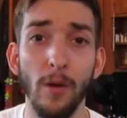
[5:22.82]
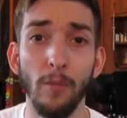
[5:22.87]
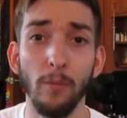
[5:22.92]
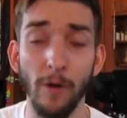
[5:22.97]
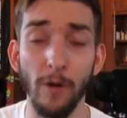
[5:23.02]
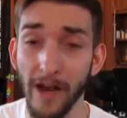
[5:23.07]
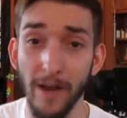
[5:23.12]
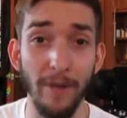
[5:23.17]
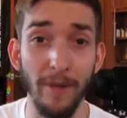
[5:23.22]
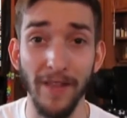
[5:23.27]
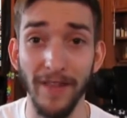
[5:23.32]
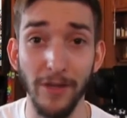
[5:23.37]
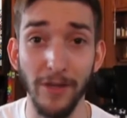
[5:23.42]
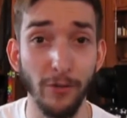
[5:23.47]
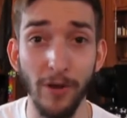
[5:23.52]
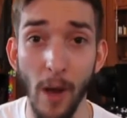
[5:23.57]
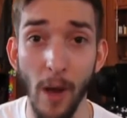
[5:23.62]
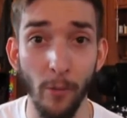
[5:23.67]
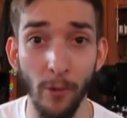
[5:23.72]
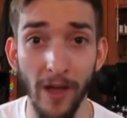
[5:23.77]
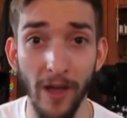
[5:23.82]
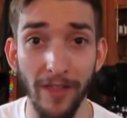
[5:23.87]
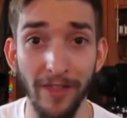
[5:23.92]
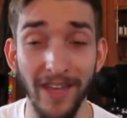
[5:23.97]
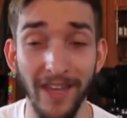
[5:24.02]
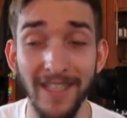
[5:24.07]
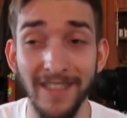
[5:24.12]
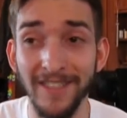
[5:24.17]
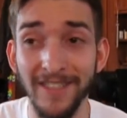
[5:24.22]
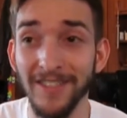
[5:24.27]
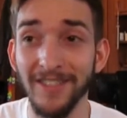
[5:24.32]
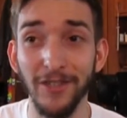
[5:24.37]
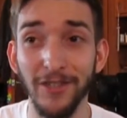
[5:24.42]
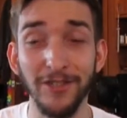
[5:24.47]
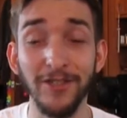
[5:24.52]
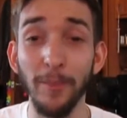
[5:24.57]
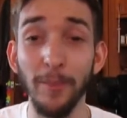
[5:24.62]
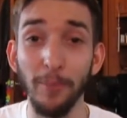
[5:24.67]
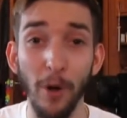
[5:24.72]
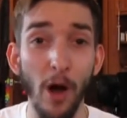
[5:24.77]
recommend that you come with. It's
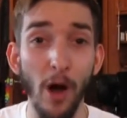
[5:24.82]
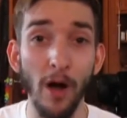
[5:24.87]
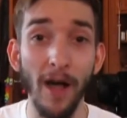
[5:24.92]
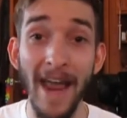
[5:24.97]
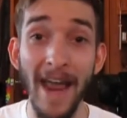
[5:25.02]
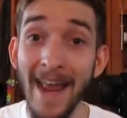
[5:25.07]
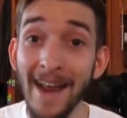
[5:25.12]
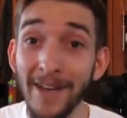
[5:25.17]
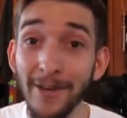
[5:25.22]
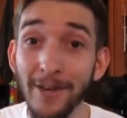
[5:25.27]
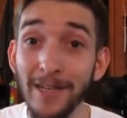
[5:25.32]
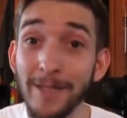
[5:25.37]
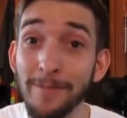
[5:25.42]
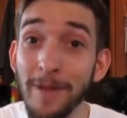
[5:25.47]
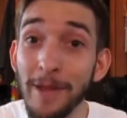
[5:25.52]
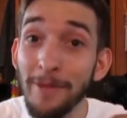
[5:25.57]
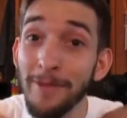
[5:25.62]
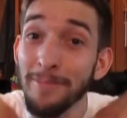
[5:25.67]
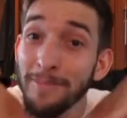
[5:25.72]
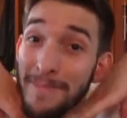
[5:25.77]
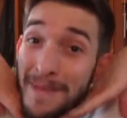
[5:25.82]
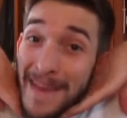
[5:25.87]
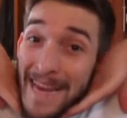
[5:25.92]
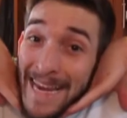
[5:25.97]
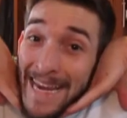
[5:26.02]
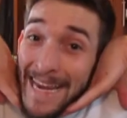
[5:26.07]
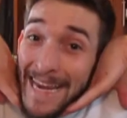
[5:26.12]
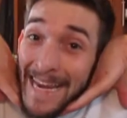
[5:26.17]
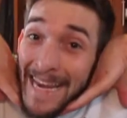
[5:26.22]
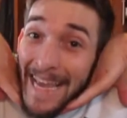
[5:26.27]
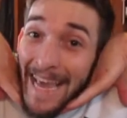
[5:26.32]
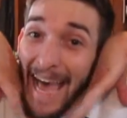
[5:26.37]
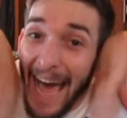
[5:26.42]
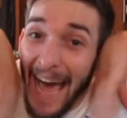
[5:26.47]
just a ball, and you get to be with me!